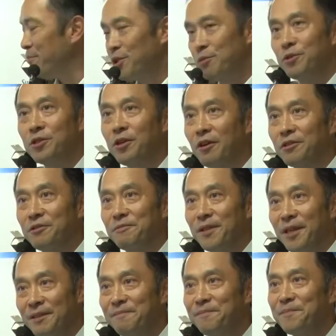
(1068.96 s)
Mitsubishi cars.
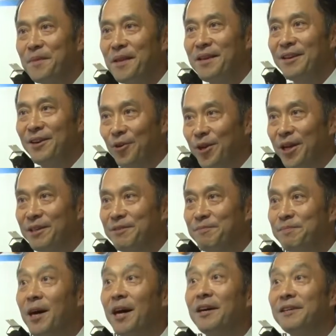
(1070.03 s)
Ne? Okay.
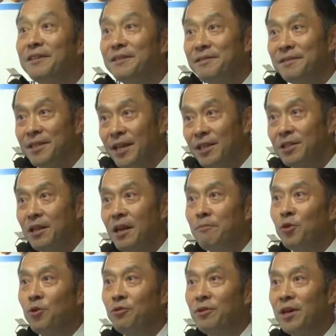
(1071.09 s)
Ma, next time
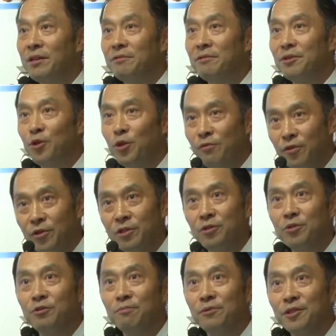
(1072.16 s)
go around, look for
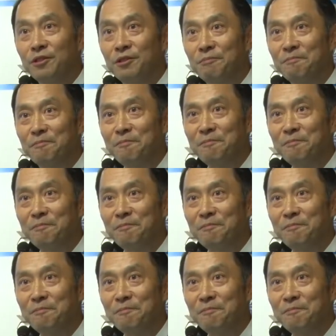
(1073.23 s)
Isuzu, please.